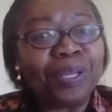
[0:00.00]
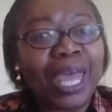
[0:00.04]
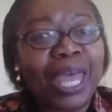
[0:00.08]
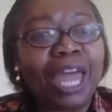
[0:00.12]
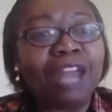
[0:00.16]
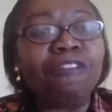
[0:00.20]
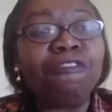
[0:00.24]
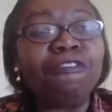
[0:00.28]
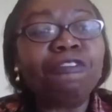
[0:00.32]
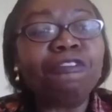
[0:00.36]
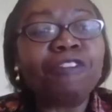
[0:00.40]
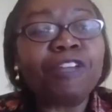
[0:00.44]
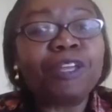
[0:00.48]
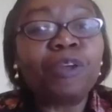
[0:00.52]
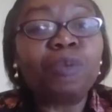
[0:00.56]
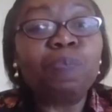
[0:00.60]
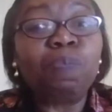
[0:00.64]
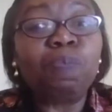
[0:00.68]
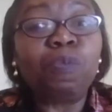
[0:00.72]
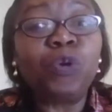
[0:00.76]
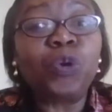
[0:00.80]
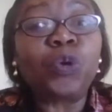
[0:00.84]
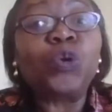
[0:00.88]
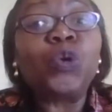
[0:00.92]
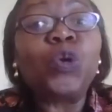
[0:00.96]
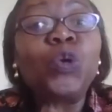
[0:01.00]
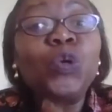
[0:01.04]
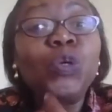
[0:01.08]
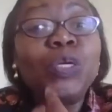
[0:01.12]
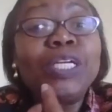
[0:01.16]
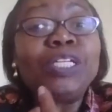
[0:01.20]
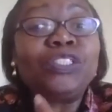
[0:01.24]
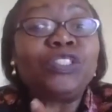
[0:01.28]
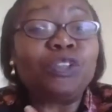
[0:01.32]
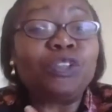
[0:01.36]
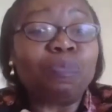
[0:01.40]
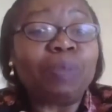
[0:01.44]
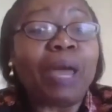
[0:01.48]
and grew
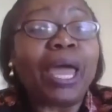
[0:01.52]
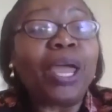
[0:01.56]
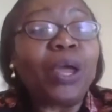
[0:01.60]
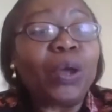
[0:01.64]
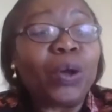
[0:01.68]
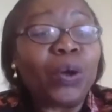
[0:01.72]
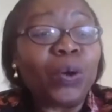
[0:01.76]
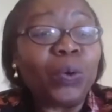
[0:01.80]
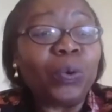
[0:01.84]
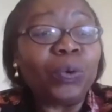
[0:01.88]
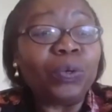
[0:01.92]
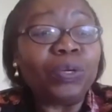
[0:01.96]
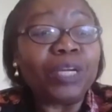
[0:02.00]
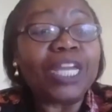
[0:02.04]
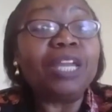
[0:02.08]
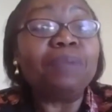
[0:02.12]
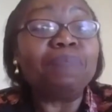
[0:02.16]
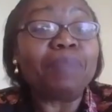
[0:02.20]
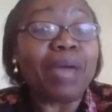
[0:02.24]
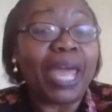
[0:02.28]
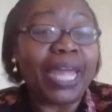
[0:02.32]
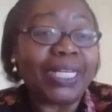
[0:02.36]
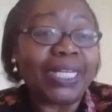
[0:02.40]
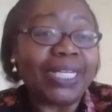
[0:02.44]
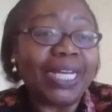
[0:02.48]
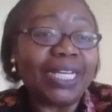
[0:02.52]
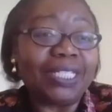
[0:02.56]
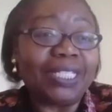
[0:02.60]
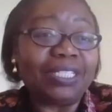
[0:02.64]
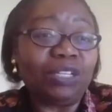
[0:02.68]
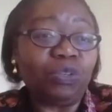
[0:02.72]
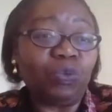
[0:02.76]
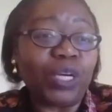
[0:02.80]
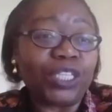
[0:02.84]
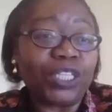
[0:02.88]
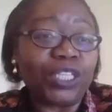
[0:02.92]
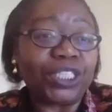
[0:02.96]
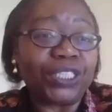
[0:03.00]
into my own in my days
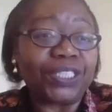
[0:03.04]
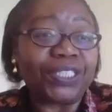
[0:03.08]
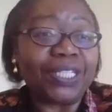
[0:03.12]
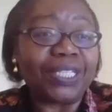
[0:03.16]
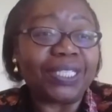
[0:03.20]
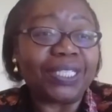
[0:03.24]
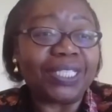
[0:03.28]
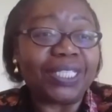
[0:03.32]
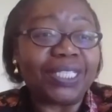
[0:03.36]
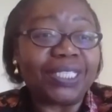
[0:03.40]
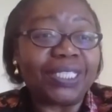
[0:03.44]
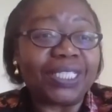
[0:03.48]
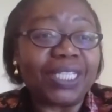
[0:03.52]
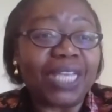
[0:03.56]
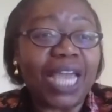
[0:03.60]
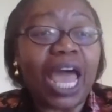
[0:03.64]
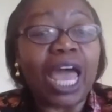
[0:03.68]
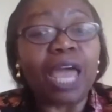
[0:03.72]
in Washington, D.C.